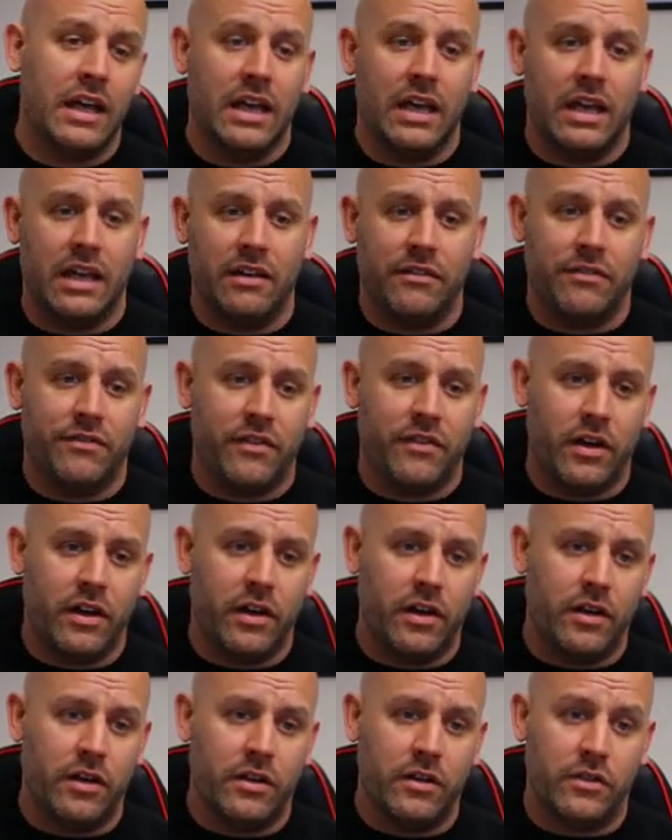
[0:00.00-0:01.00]
if
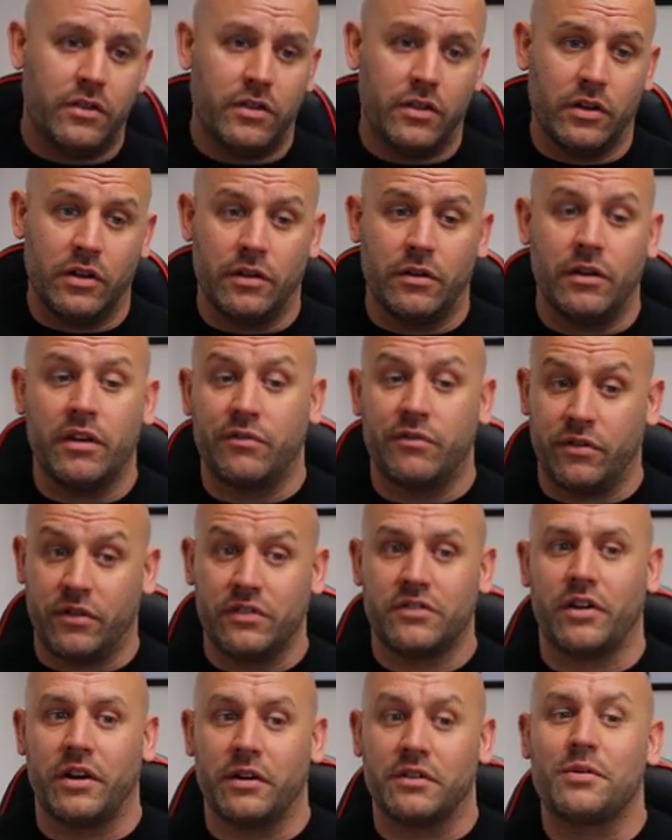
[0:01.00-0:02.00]

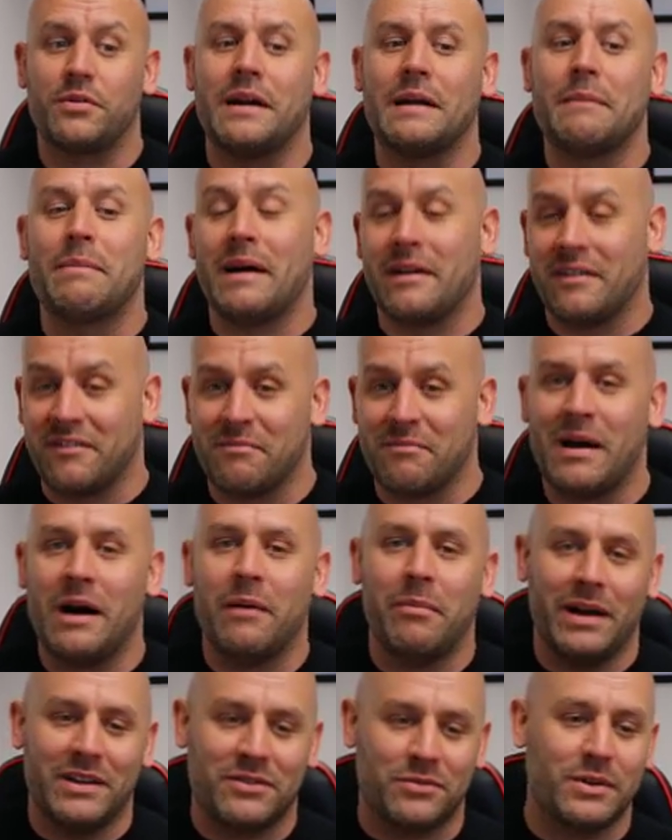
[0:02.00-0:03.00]

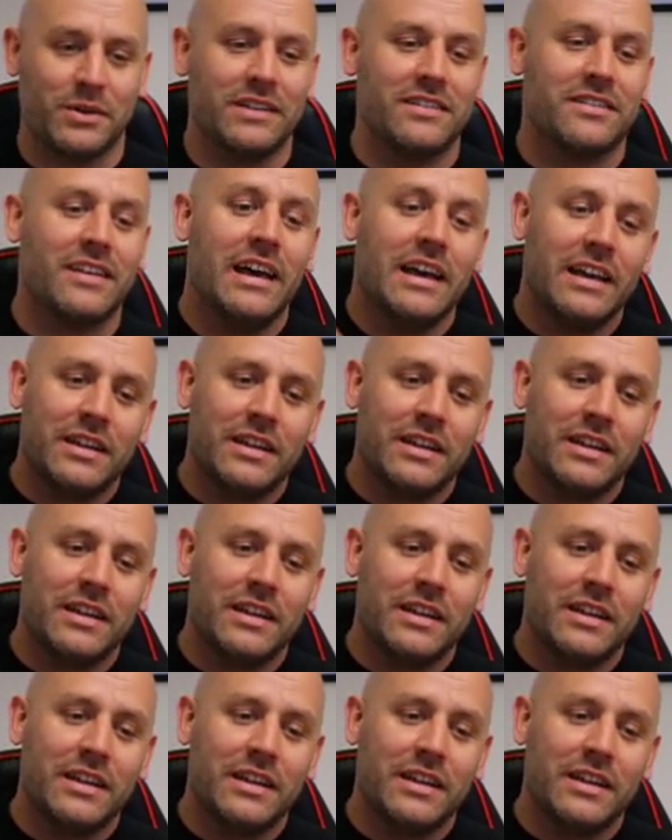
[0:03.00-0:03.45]
Malpass wins,